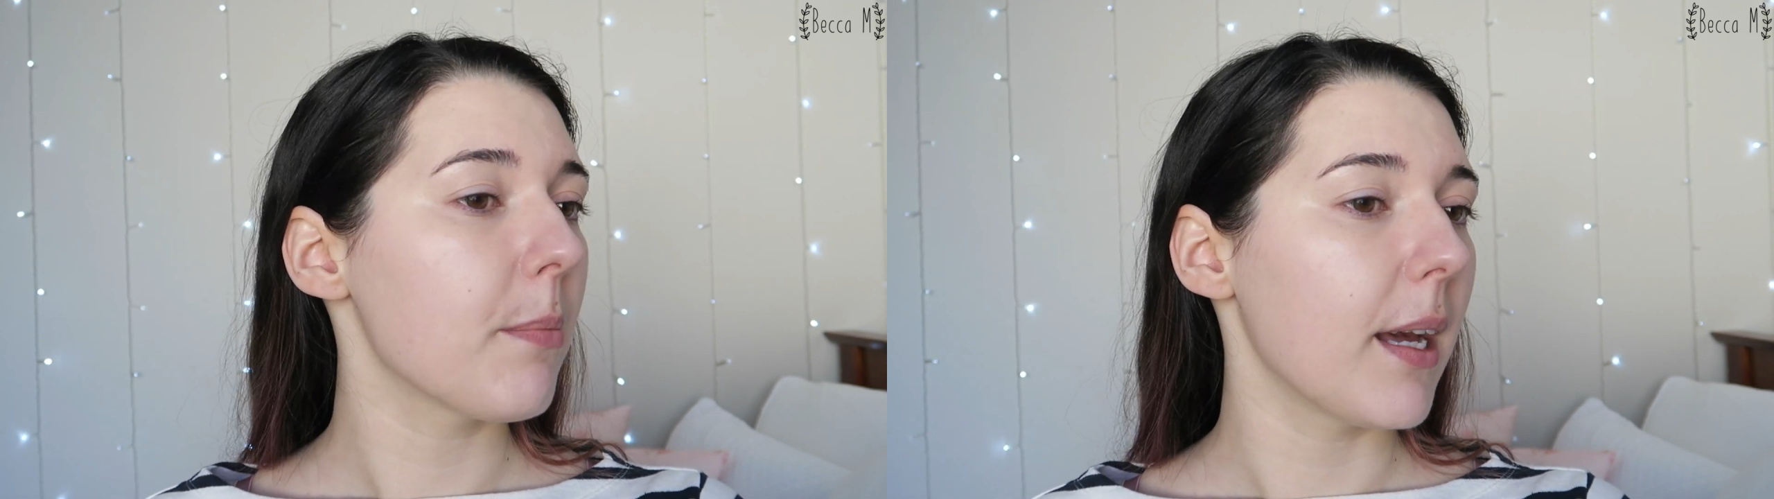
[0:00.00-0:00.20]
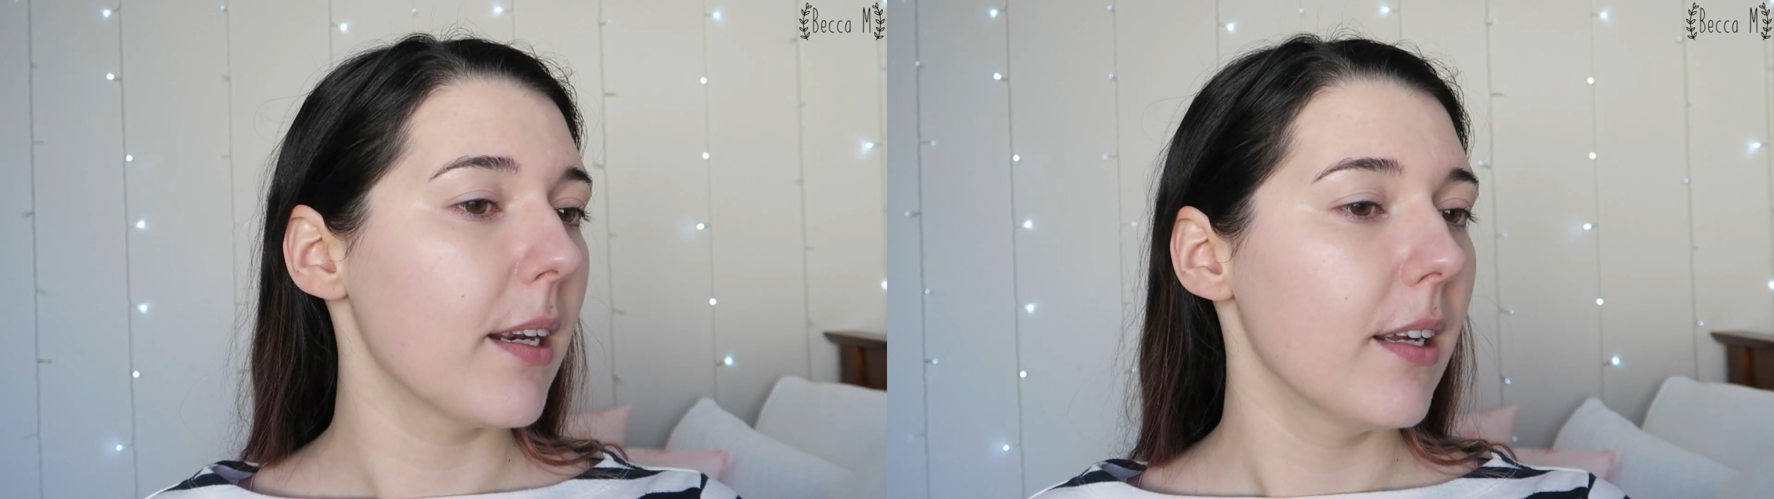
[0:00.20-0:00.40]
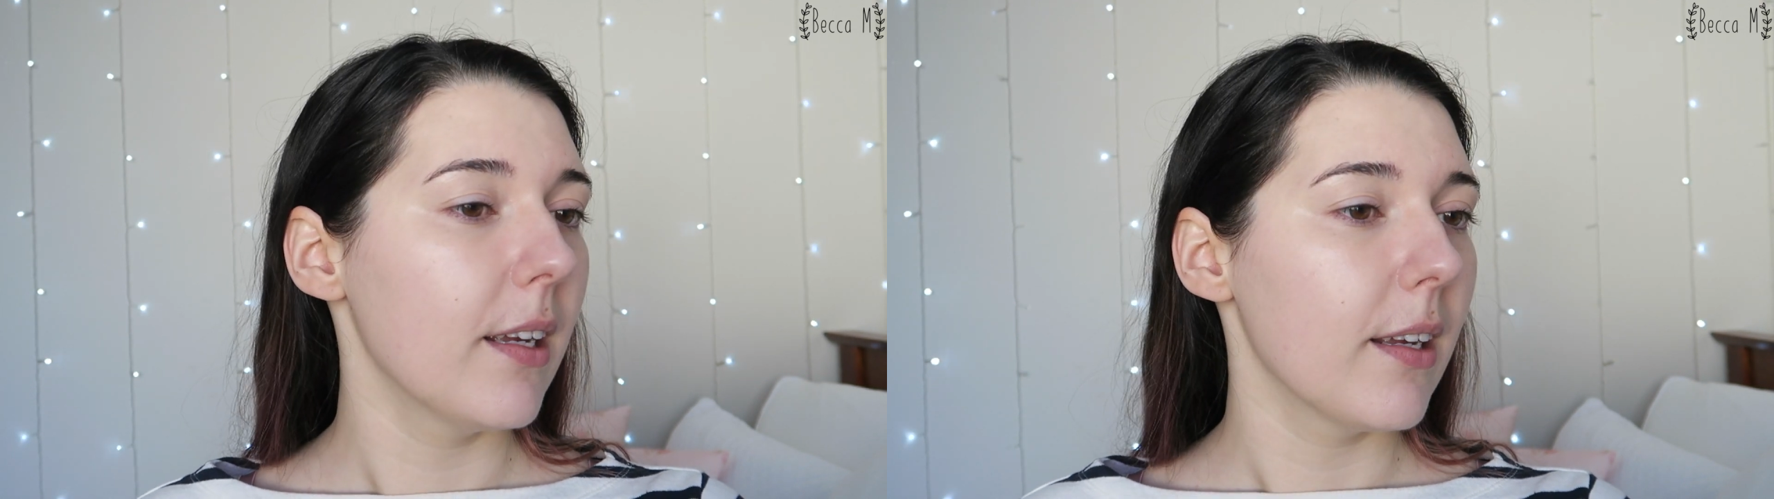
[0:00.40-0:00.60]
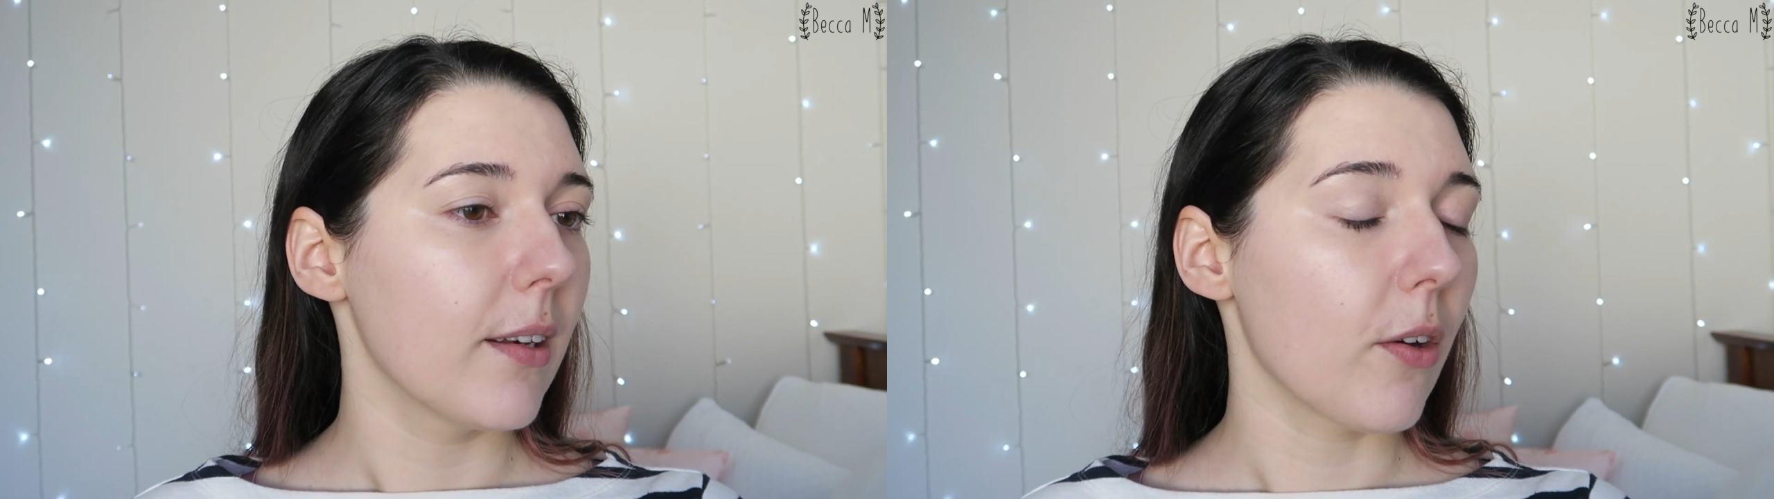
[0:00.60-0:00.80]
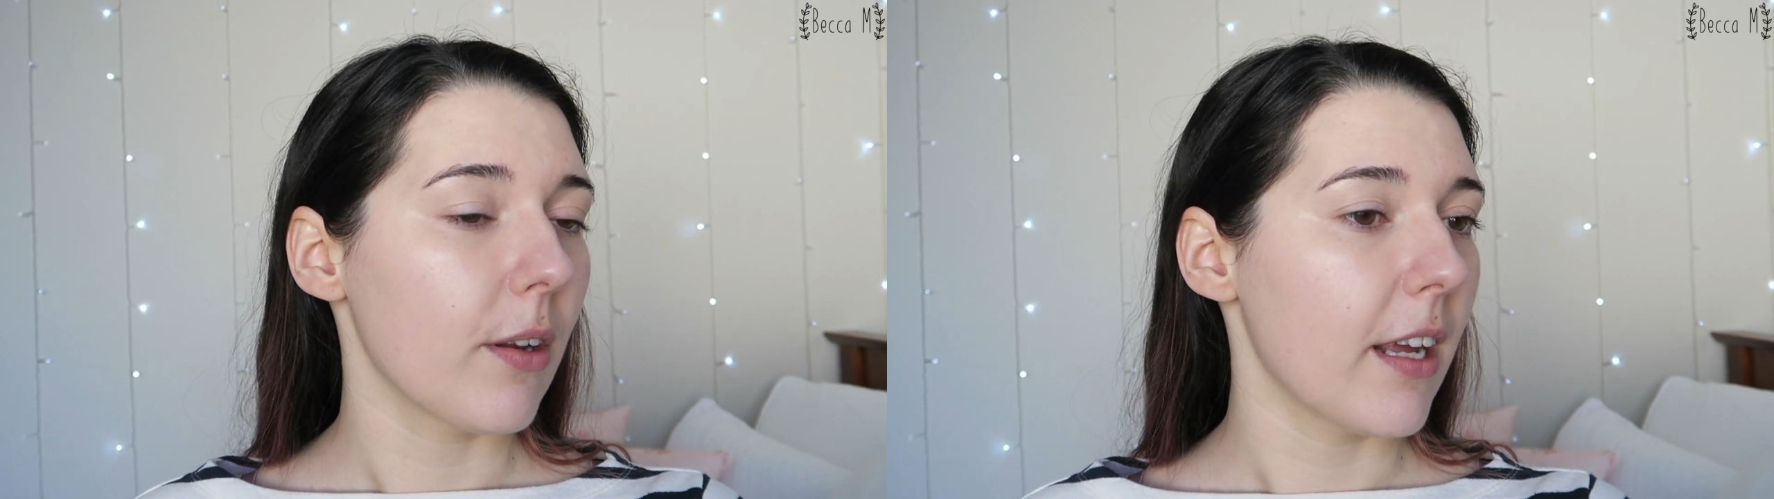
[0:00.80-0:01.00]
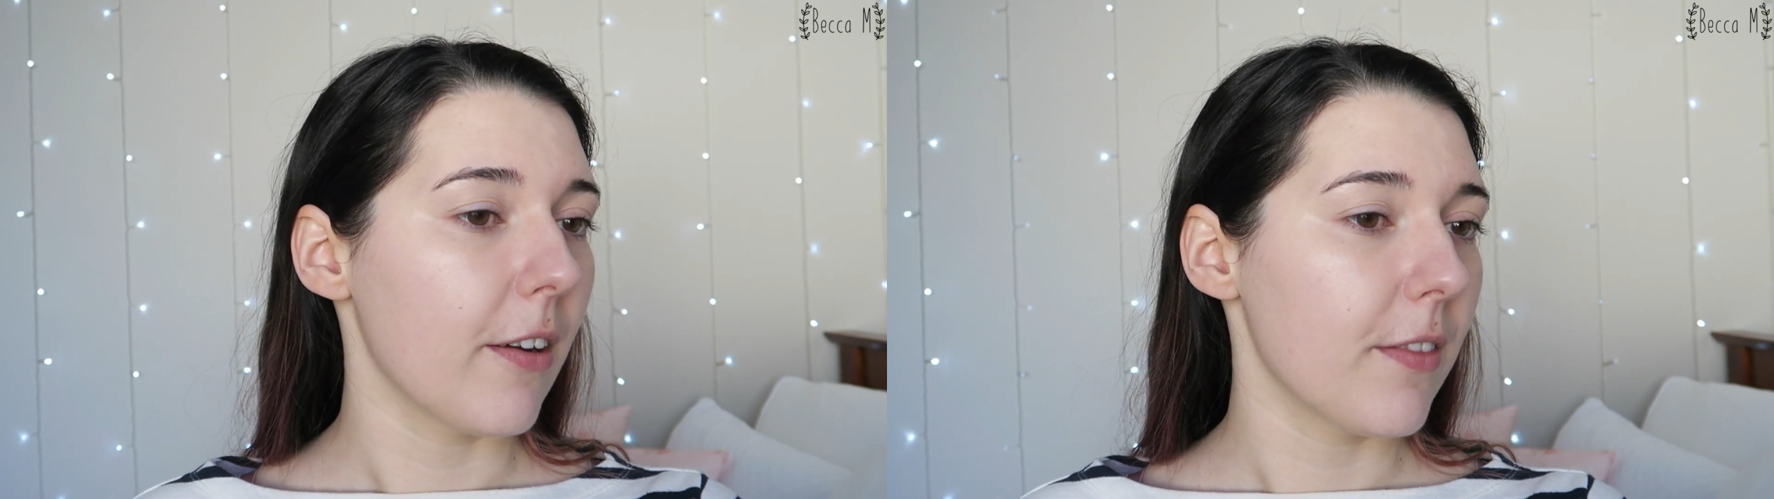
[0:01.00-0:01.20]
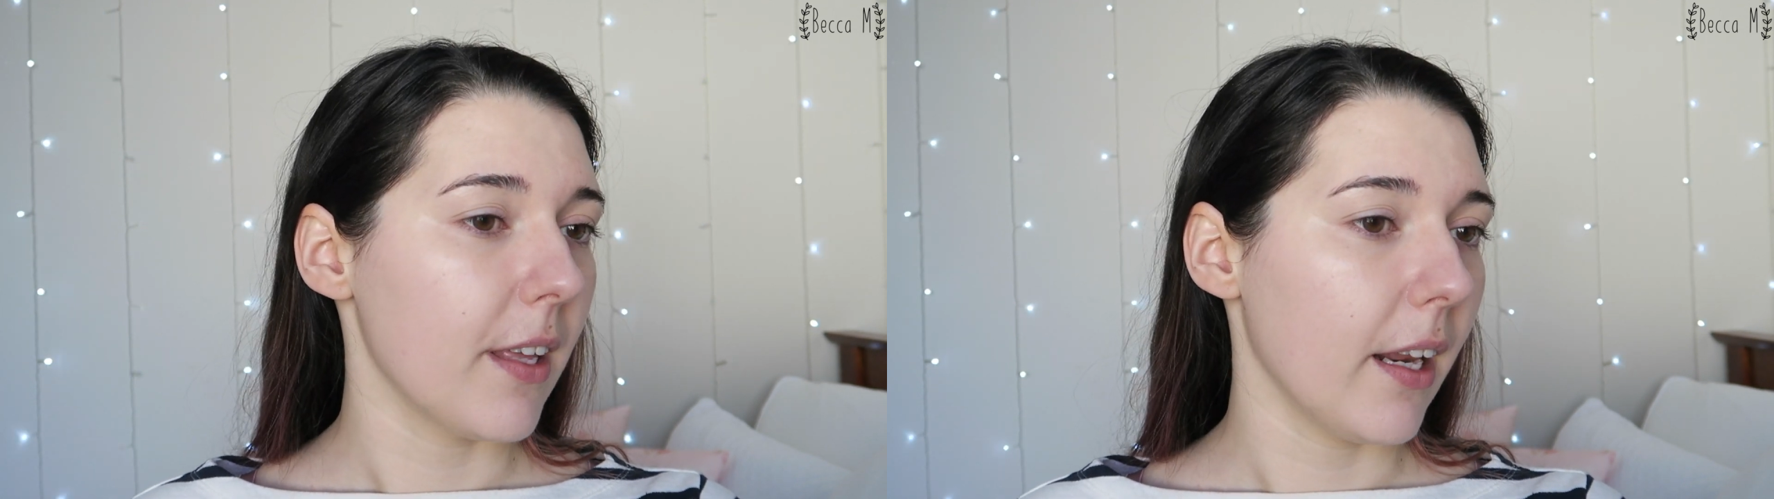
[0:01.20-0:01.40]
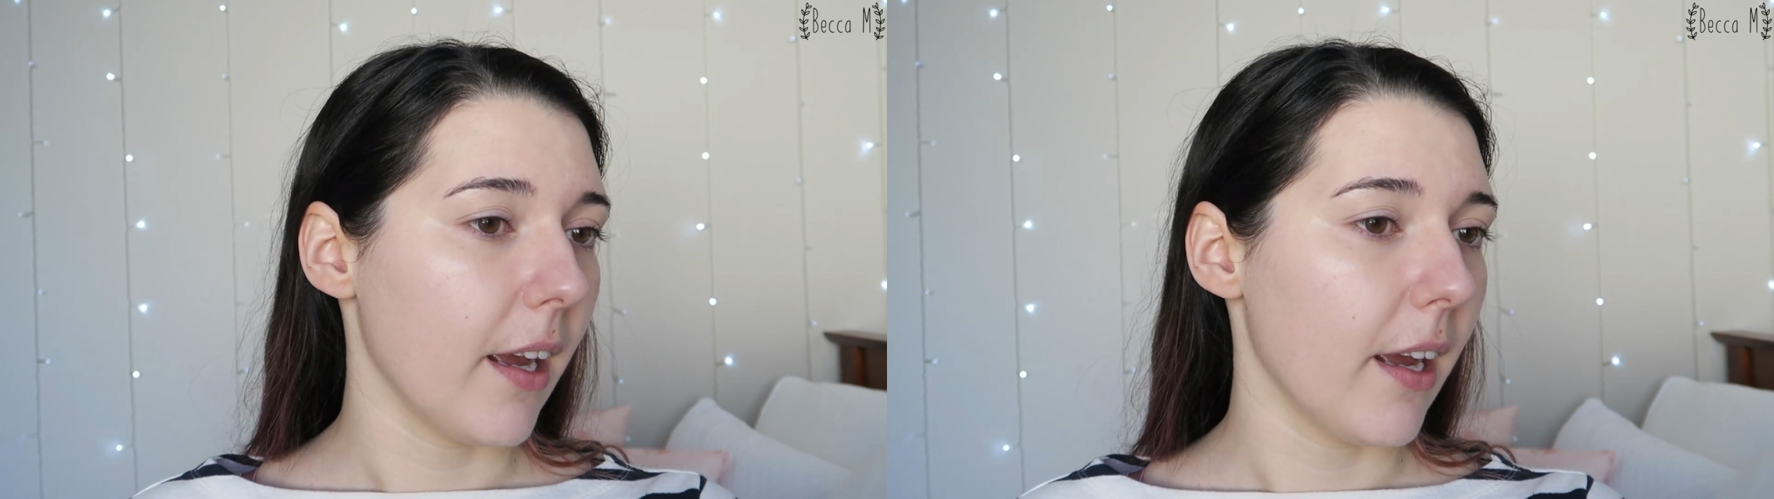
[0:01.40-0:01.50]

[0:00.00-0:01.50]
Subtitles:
but not enough that